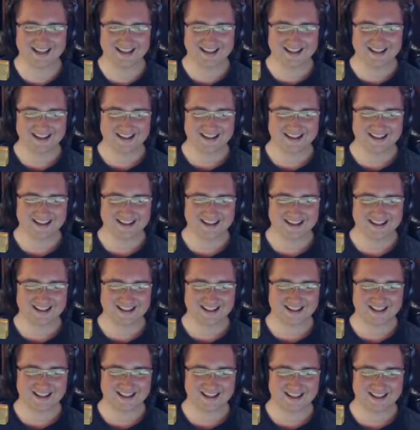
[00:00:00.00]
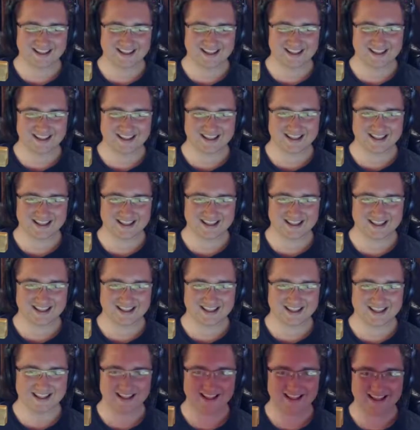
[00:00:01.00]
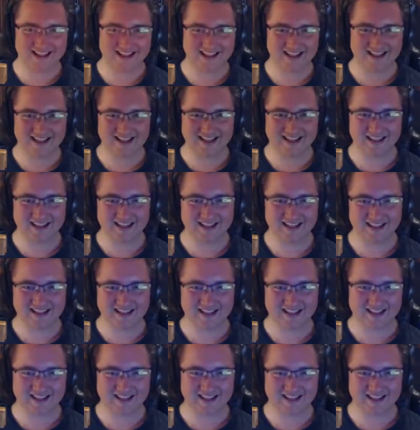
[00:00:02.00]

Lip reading: (no one is talking)